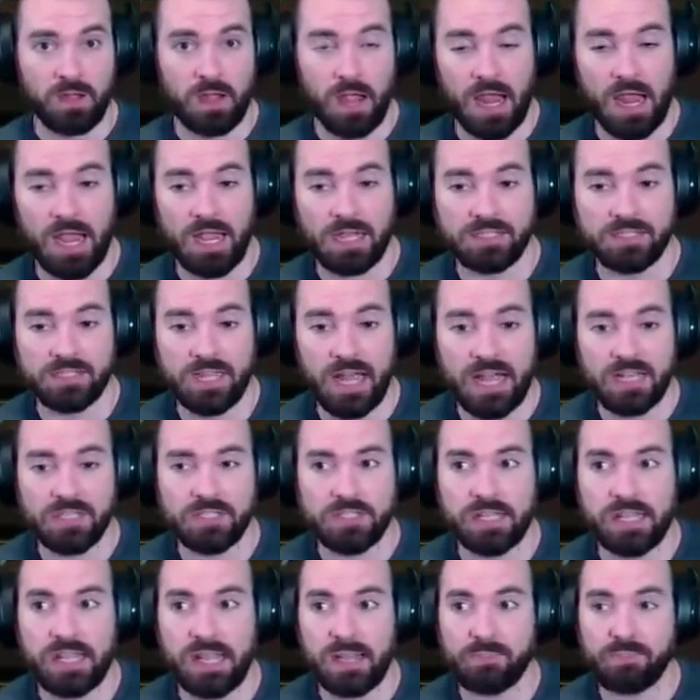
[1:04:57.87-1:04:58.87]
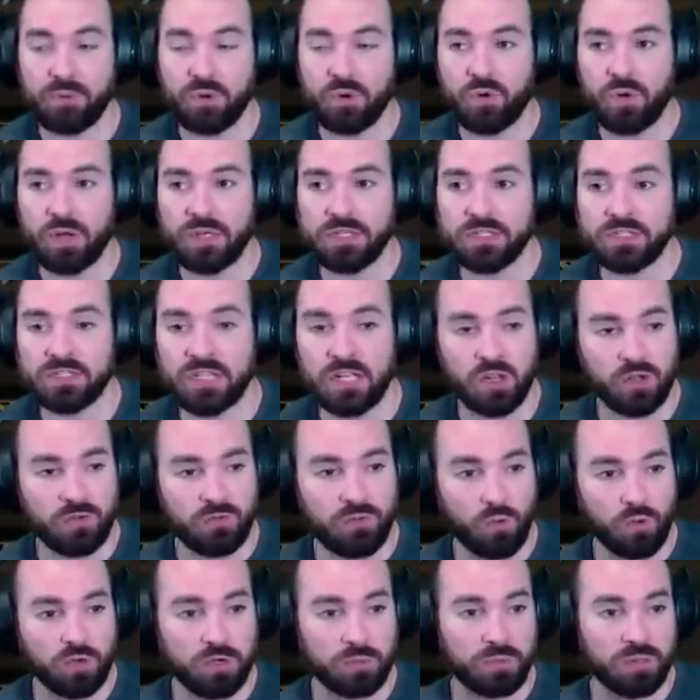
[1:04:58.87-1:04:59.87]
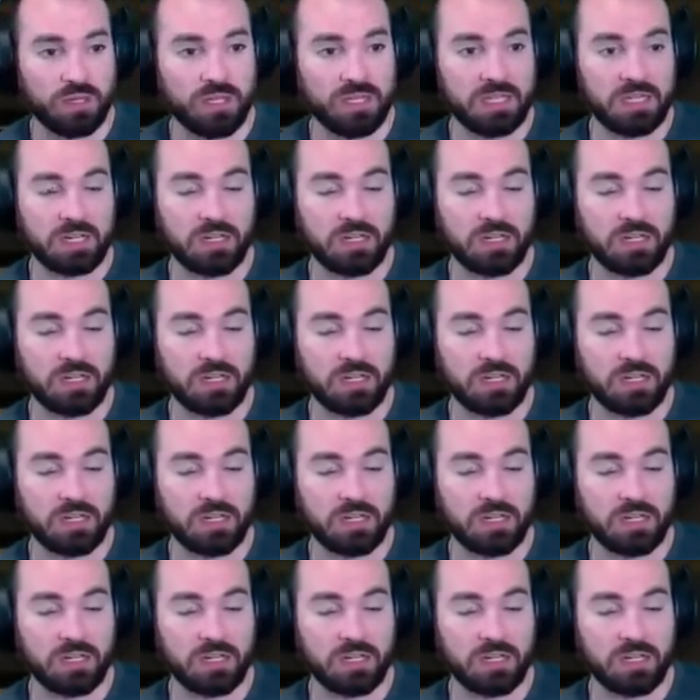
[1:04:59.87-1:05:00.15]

And as the game progresses, I look forward to playing it a